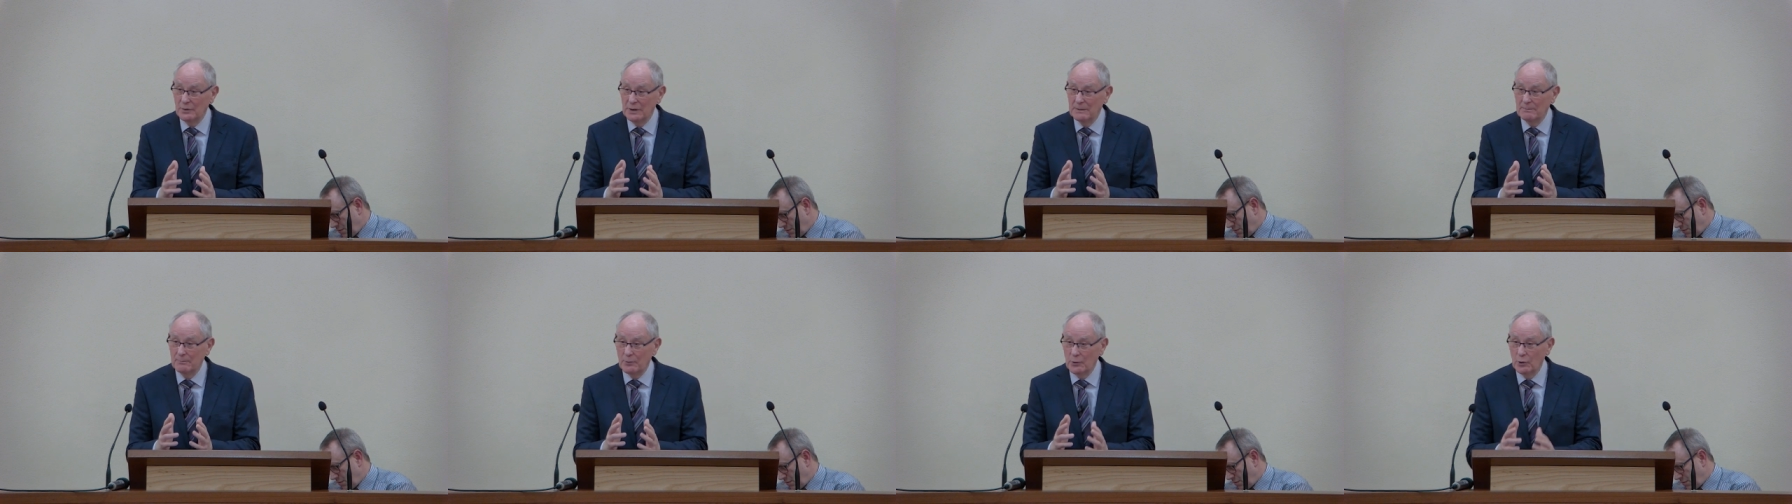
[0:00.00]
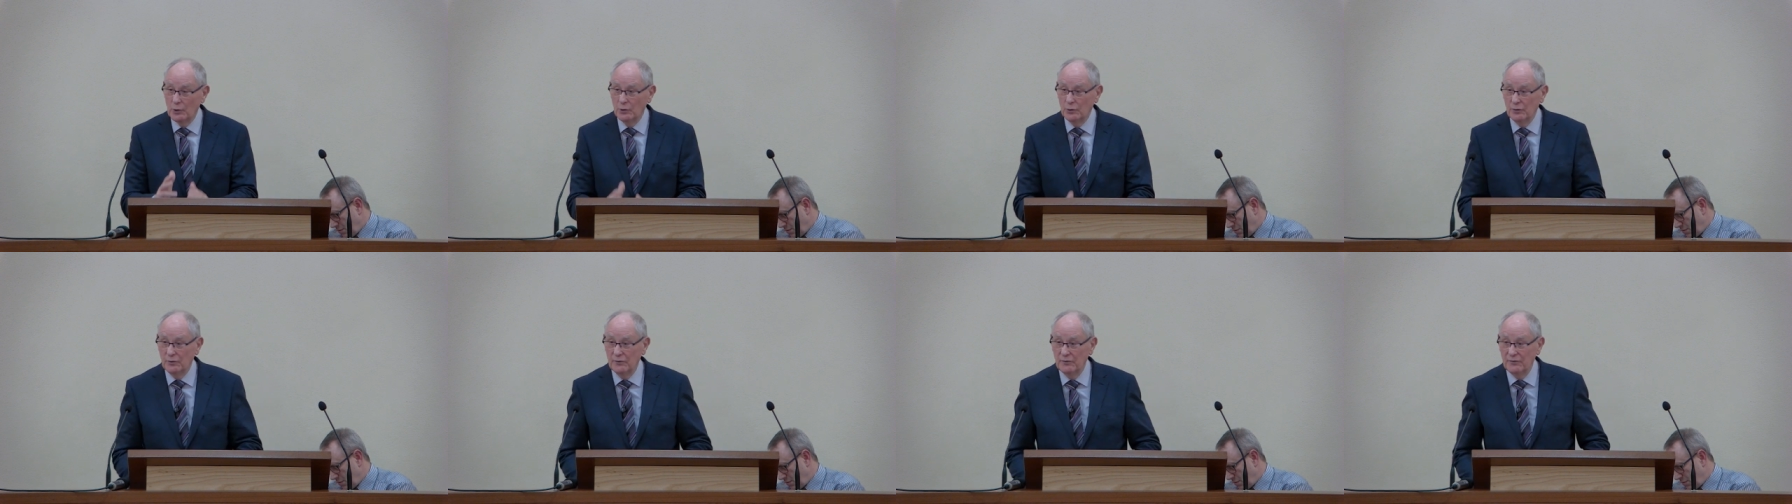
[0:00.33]

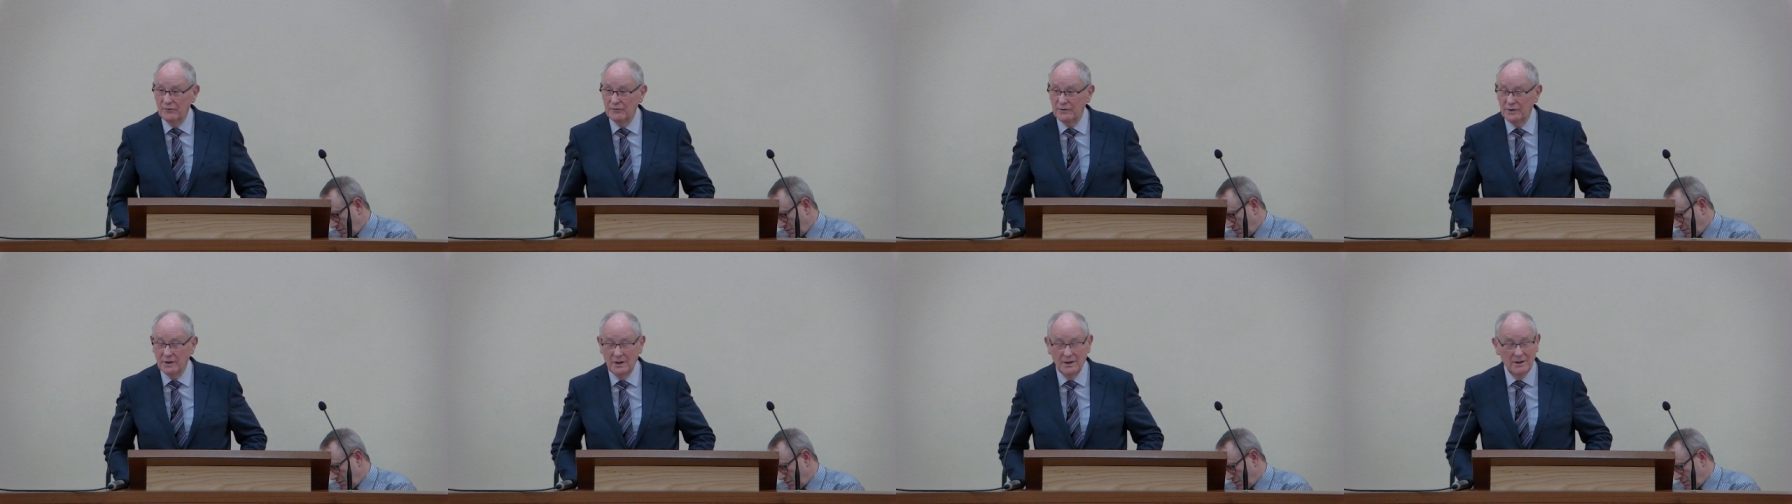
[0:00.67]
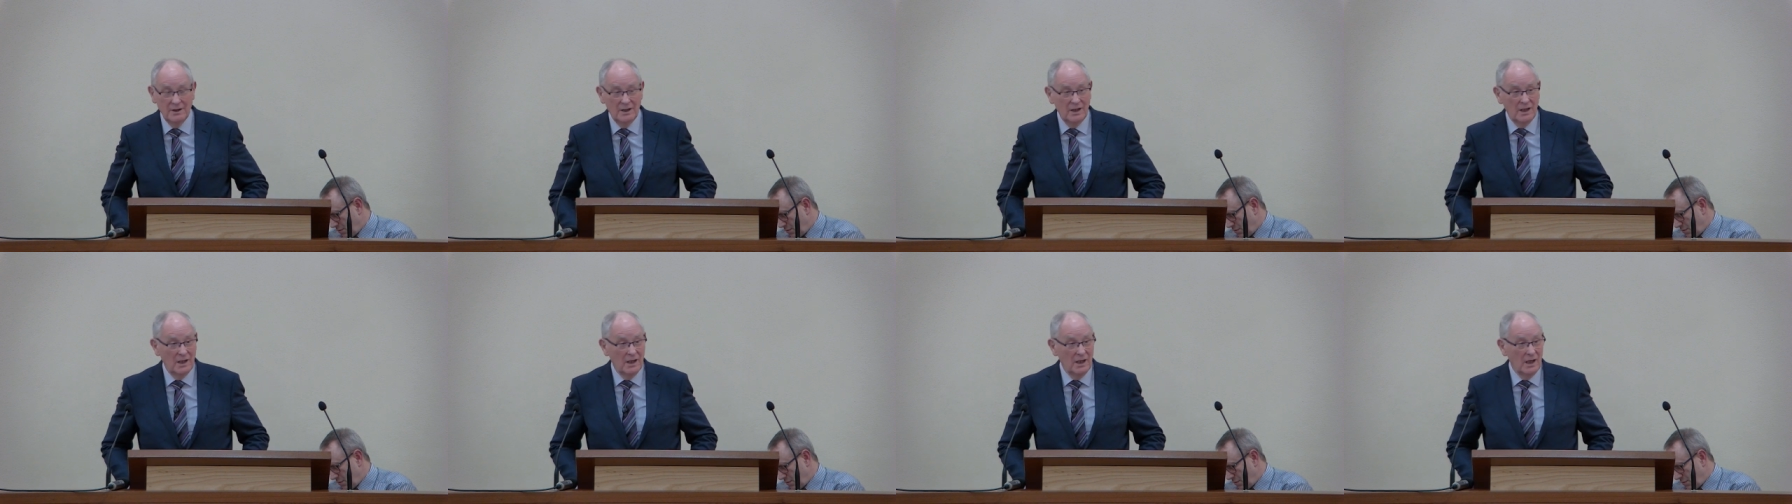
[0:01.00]
reproved
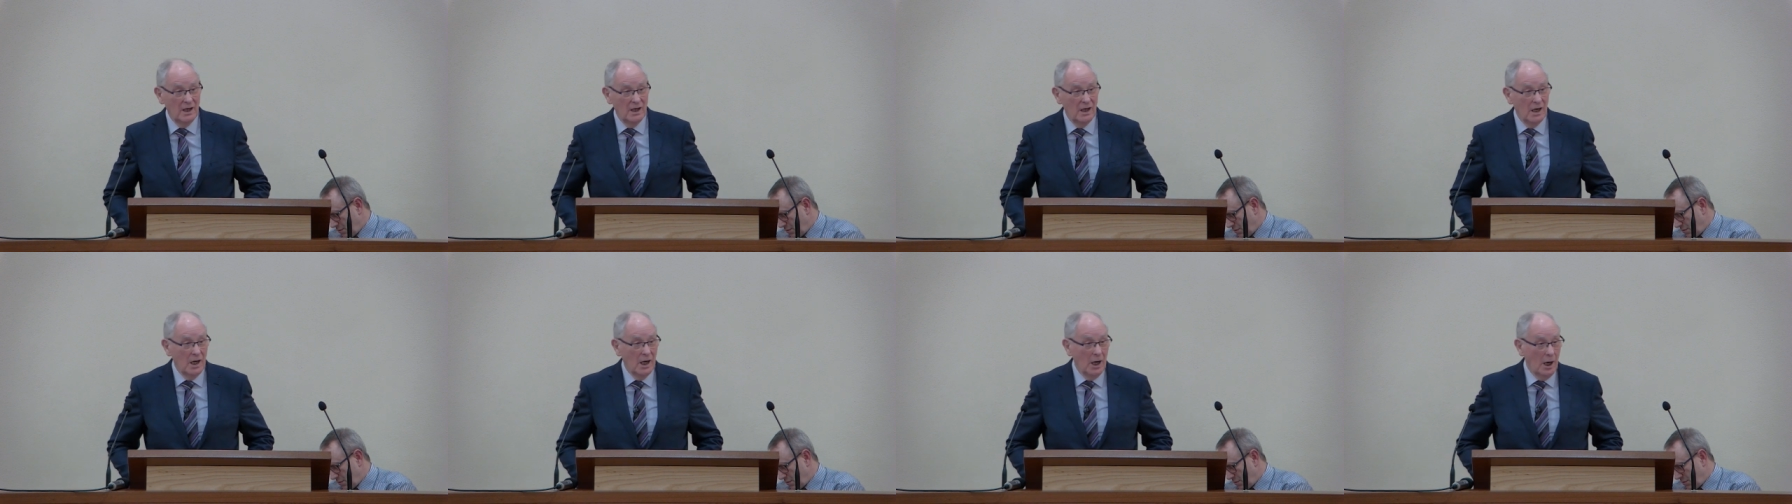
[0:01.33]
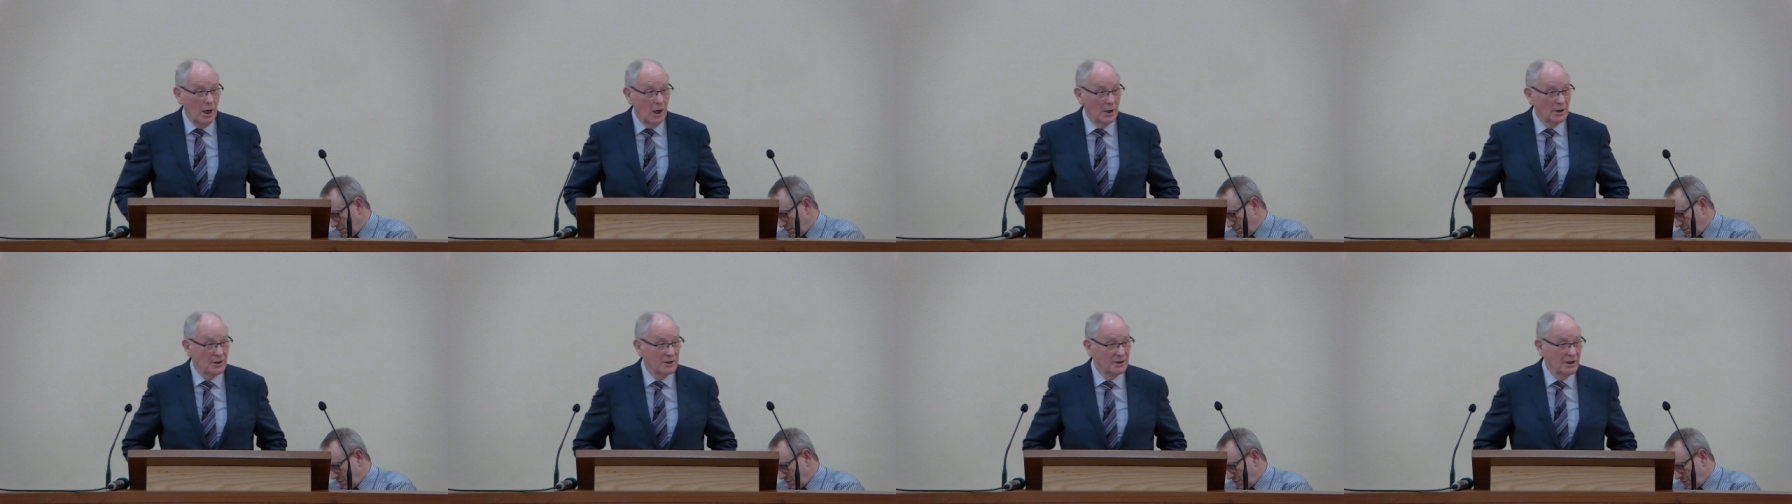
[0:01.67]

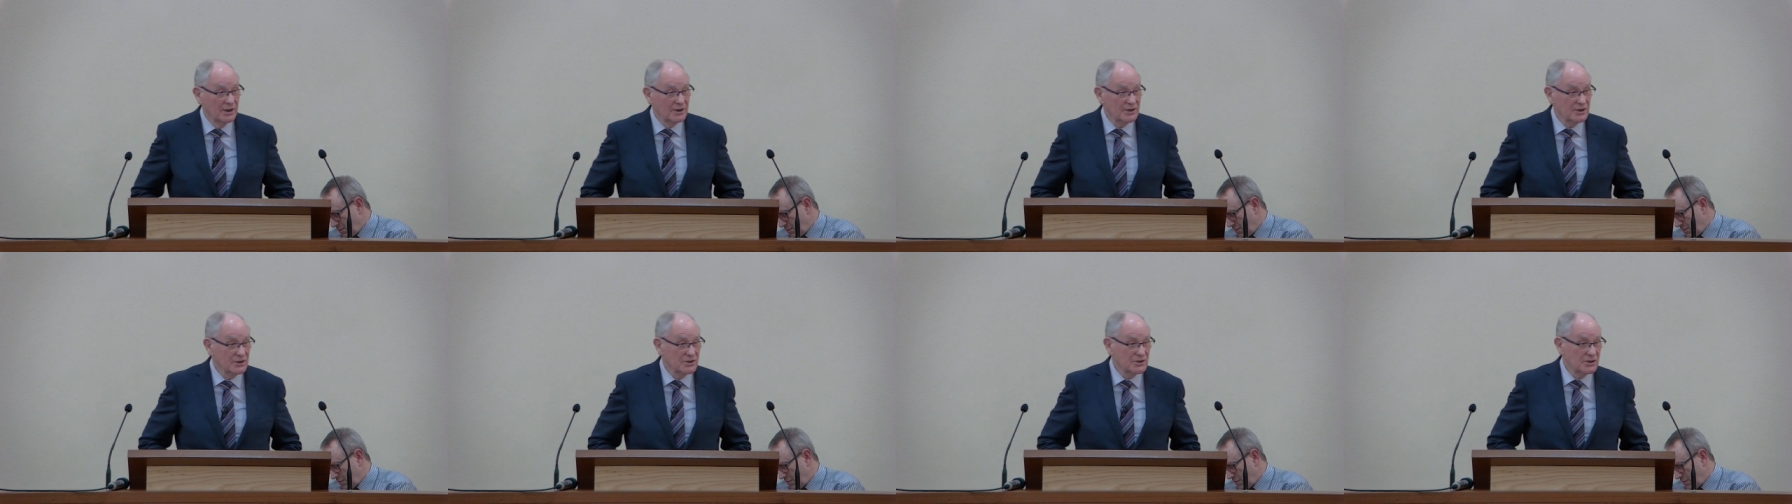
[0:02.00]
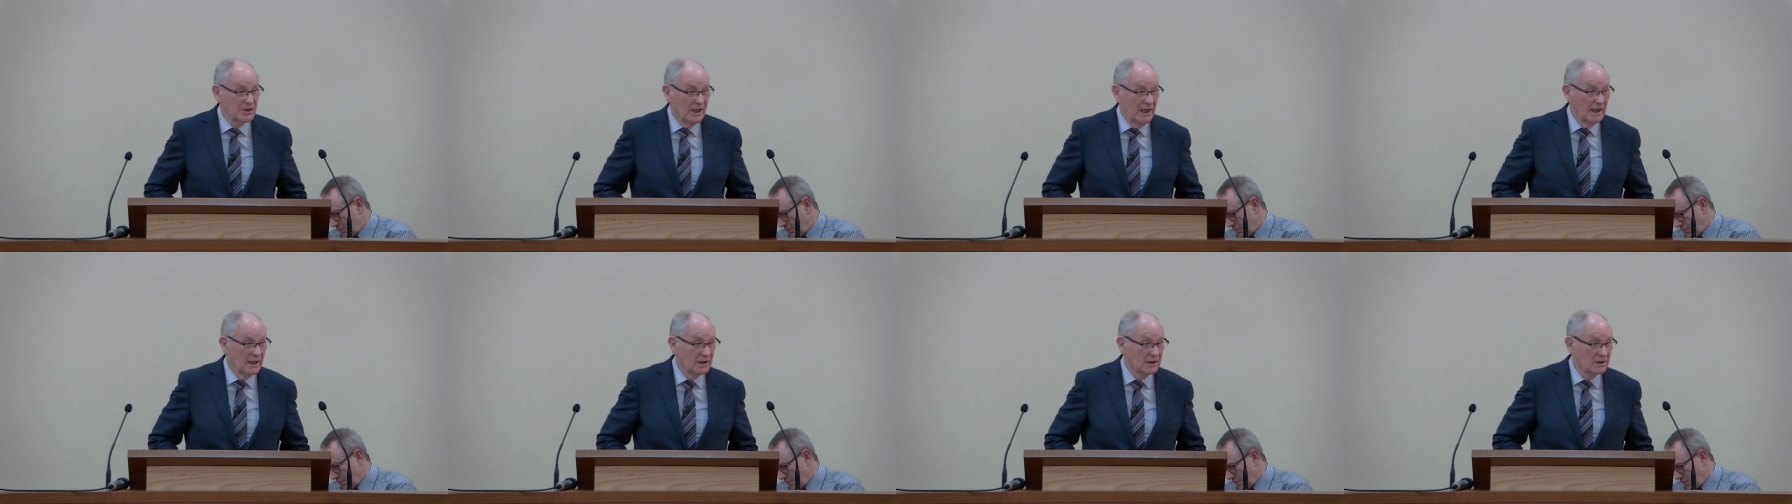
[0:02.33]
hardeneth
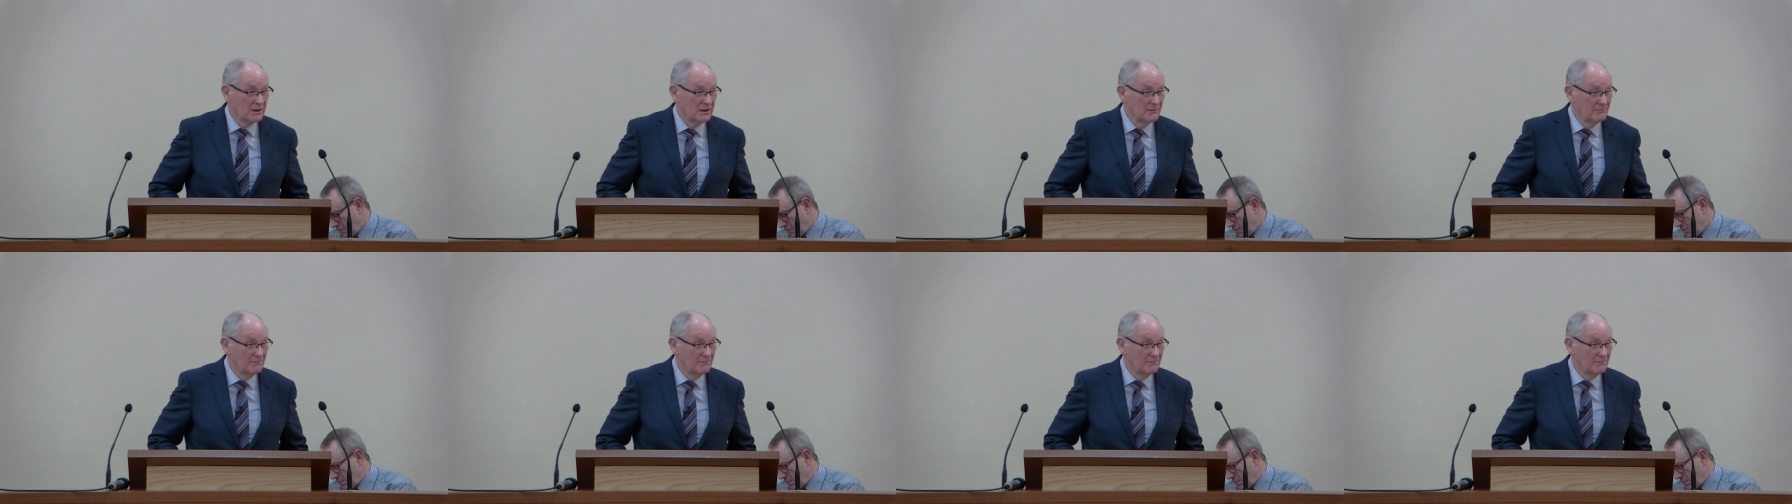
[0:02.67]
his neck